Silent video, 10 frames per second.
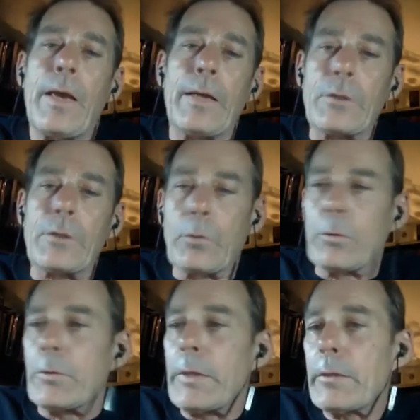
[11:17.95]
and
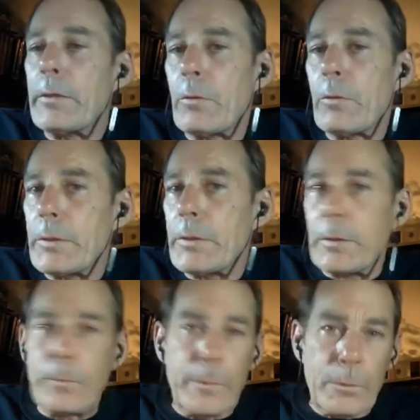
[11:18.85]
scrutiny and
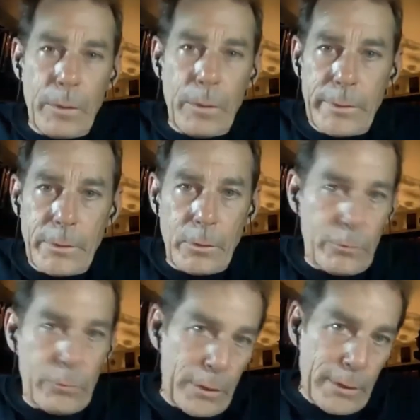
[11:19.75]
criticism is well
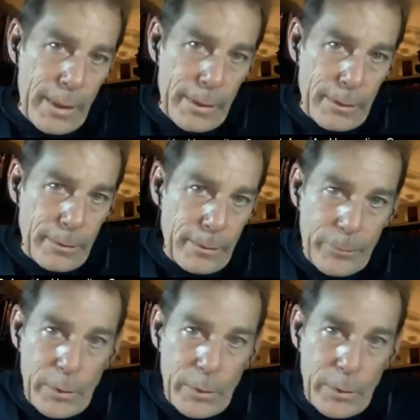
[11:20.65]
deserved just as